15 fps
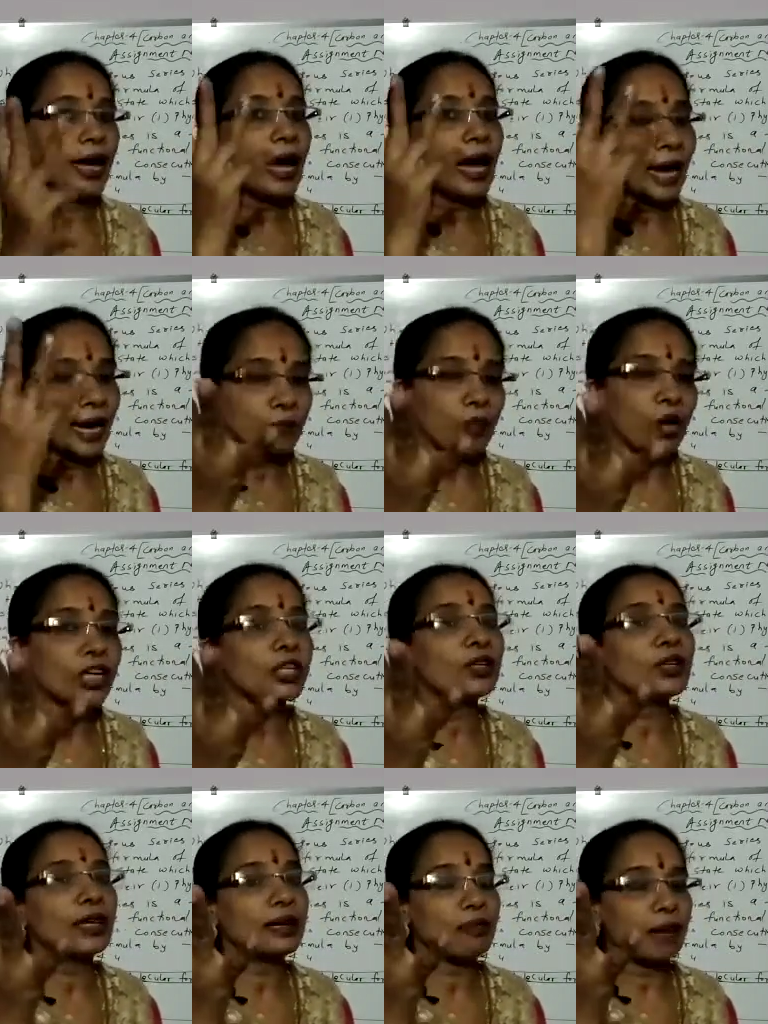and
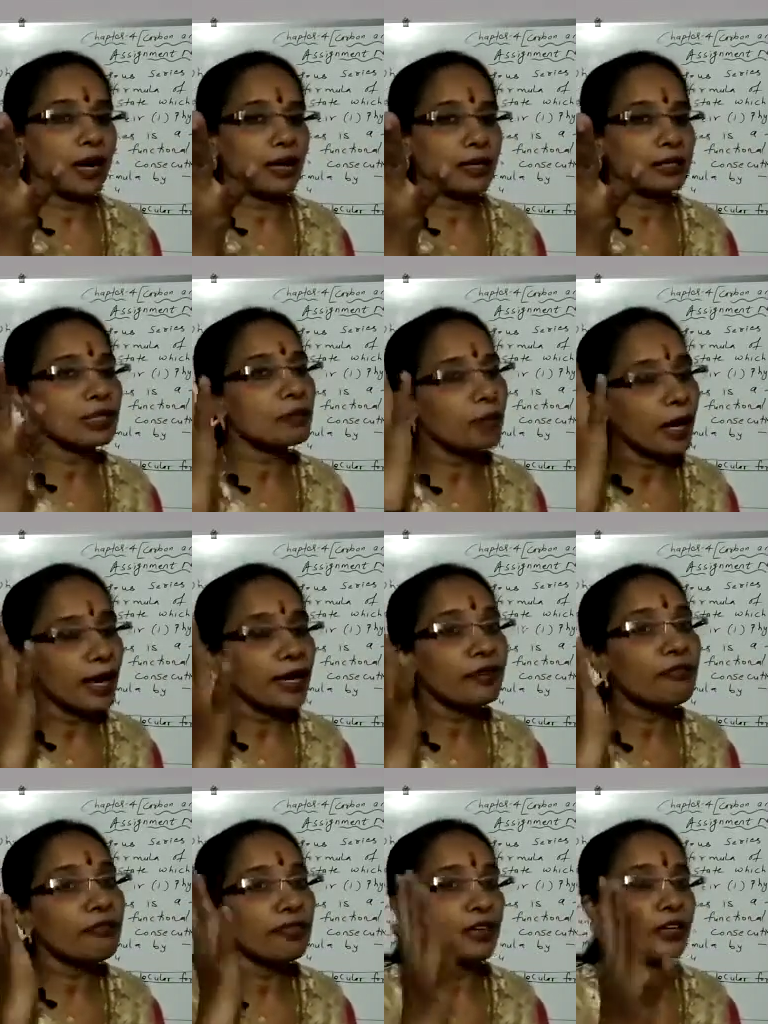molecular mass by
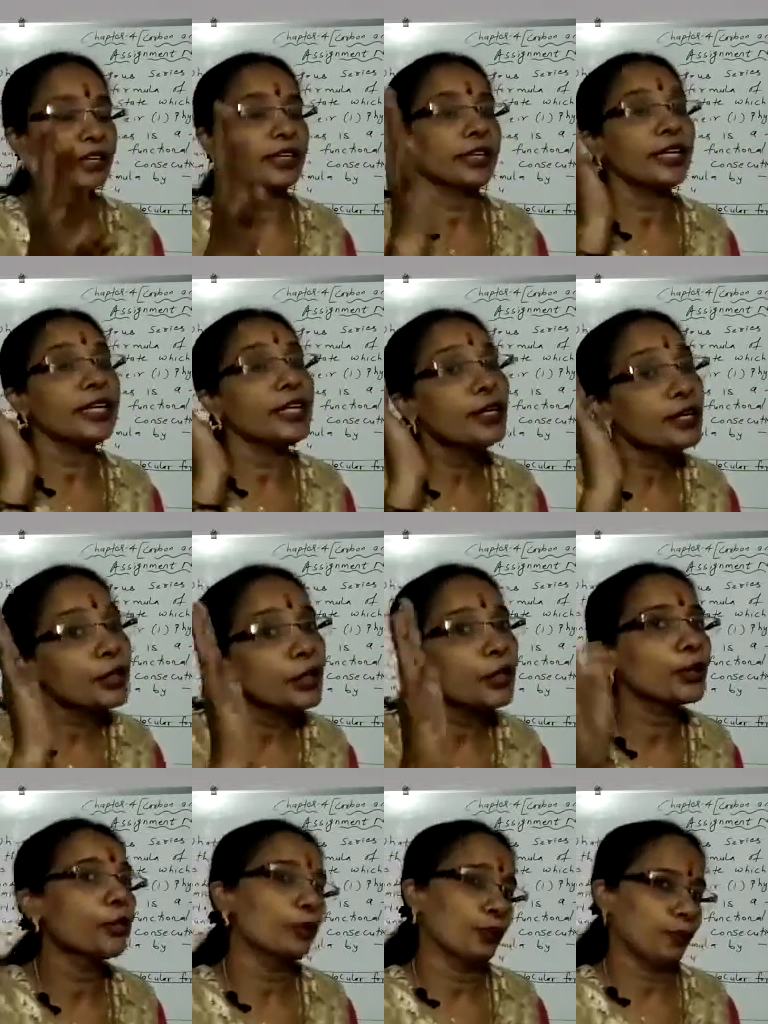
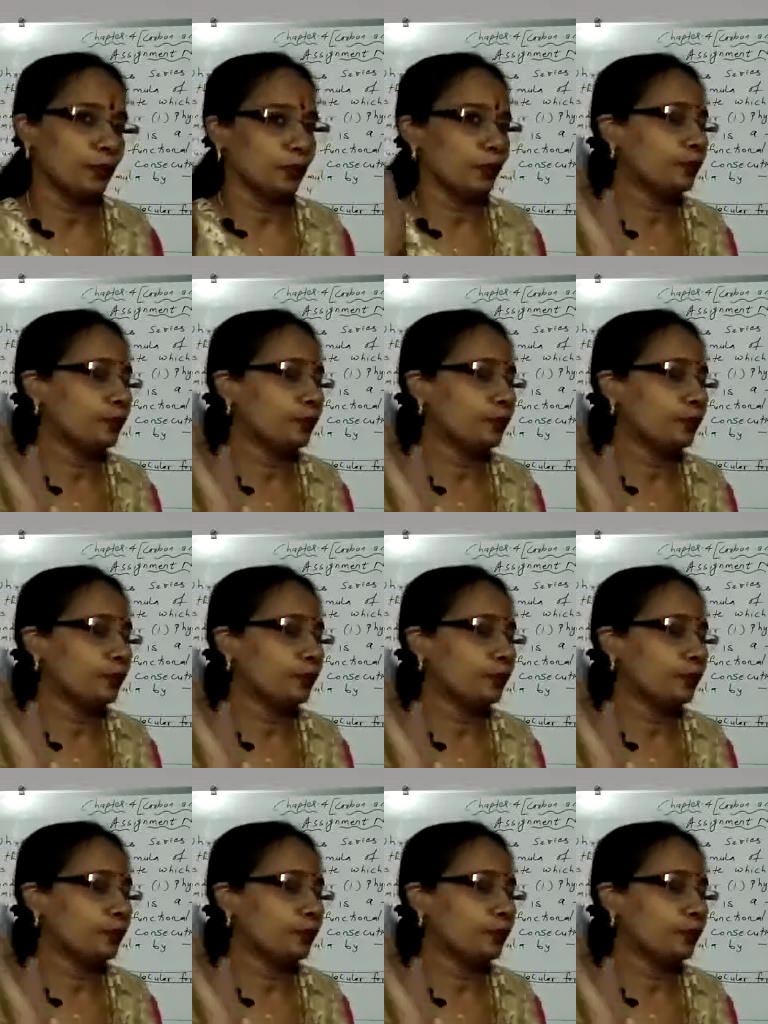14U.